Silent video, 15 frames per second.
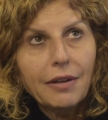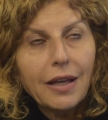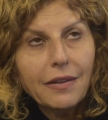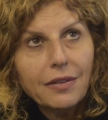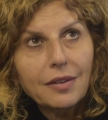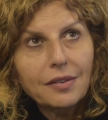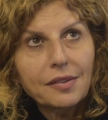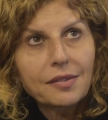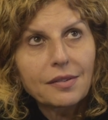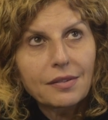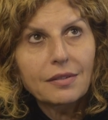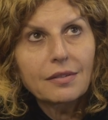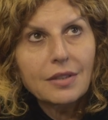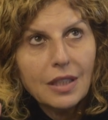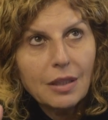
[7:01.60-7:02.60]
I've had
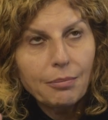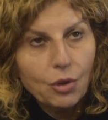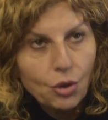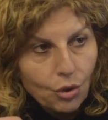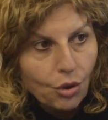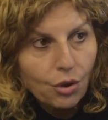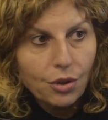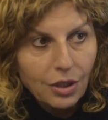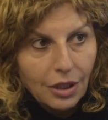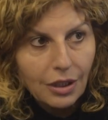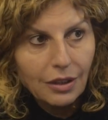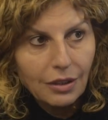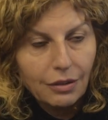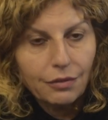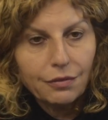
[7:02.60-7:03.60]
this deep
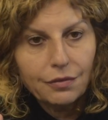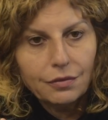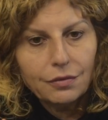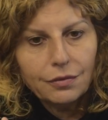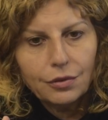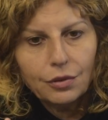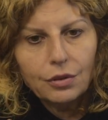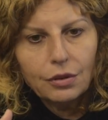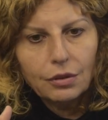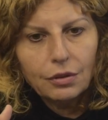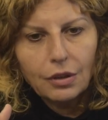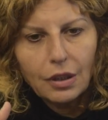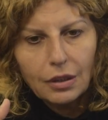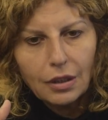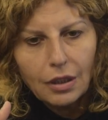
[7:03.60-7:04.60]
yearning
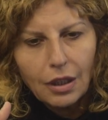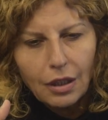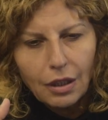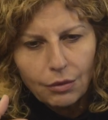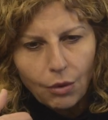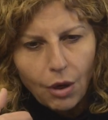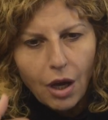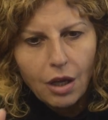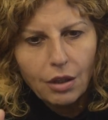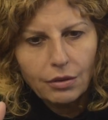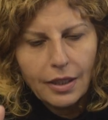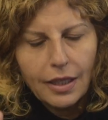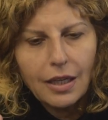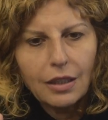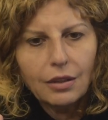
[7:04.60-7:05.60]
for a
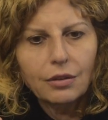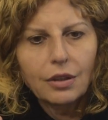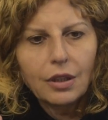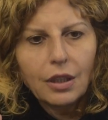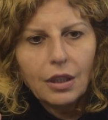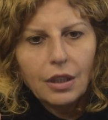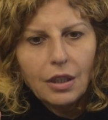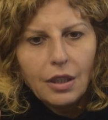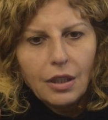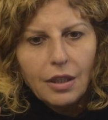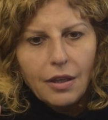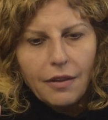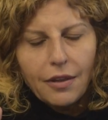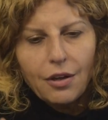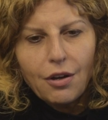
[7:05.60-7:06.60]
while now
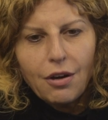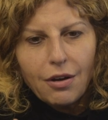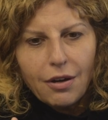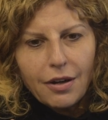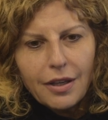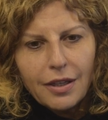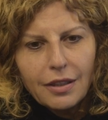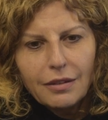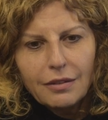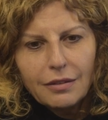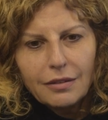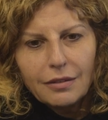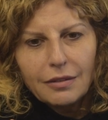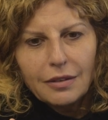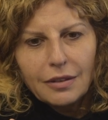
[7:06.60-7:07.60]
that I,
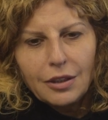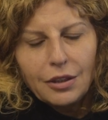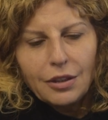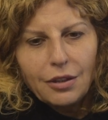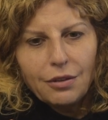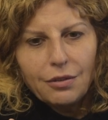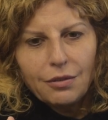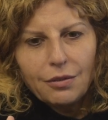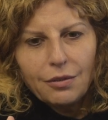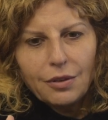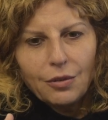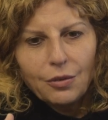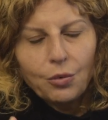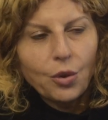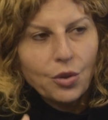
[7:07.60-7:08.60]
you know,
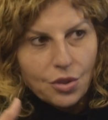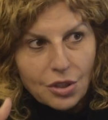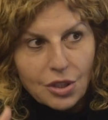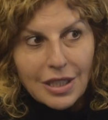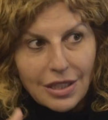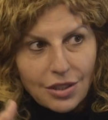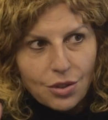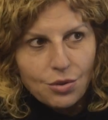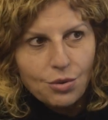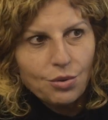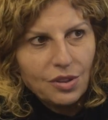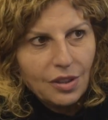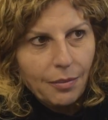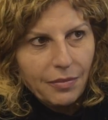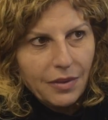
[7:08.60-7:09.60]
need to
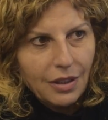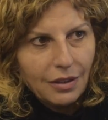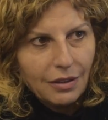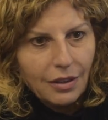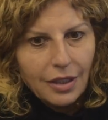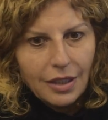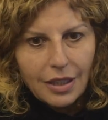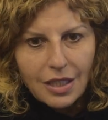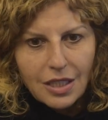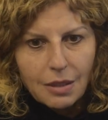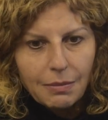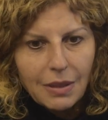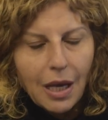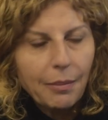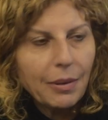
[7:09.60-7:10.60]
do something. I need
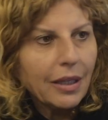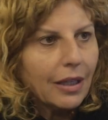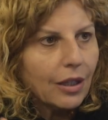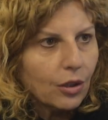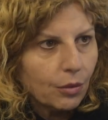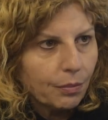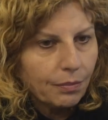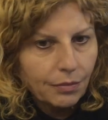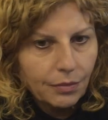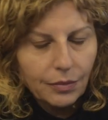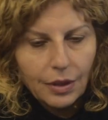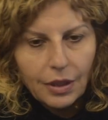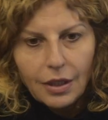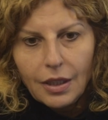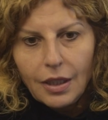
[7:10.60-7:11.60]
to be able to help.
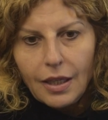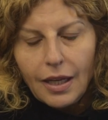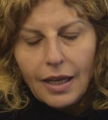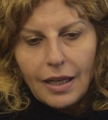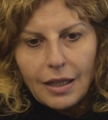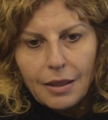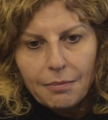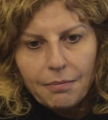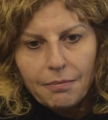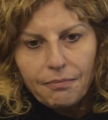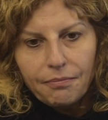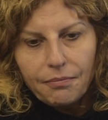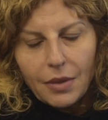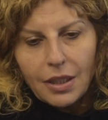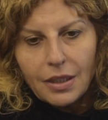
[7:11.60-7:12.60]

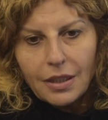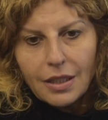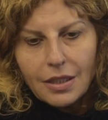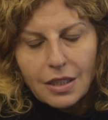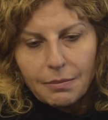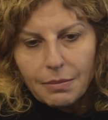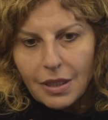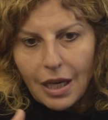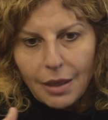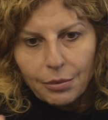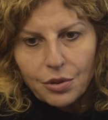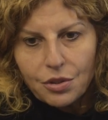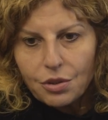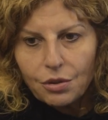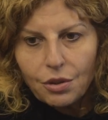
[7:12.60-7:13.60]
I need to be
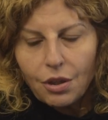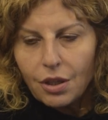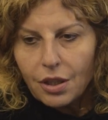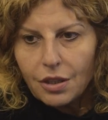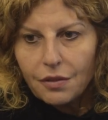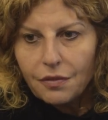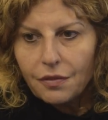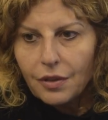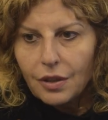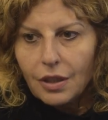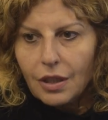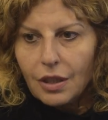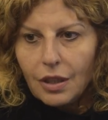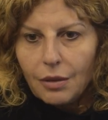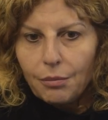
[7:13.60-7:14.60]
able to kind of
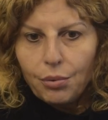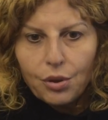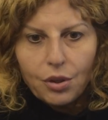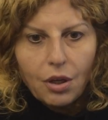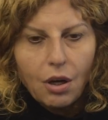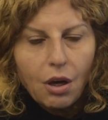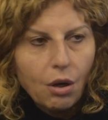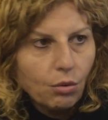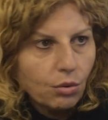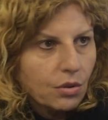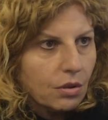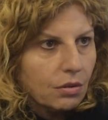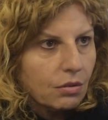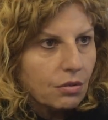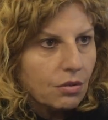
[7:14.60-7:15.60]
put a
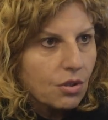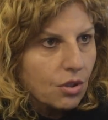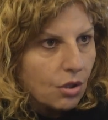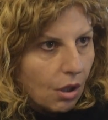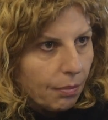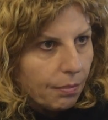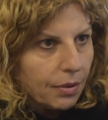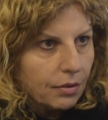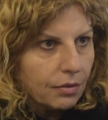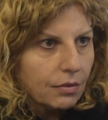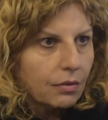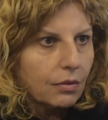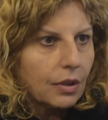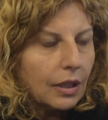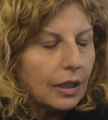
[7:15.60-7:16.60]
halt, stop